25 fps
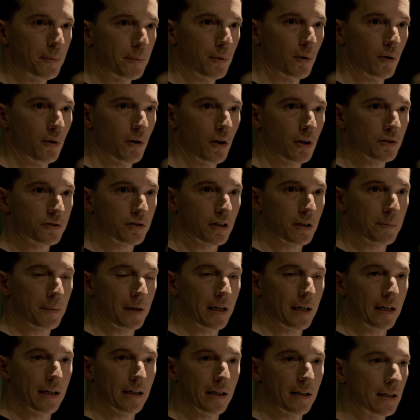his
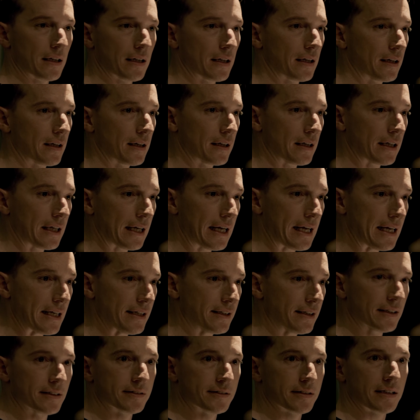inability to fulfill her
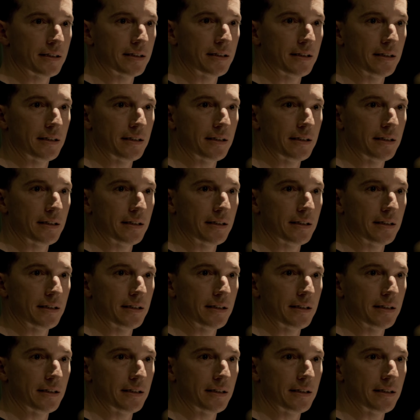desires due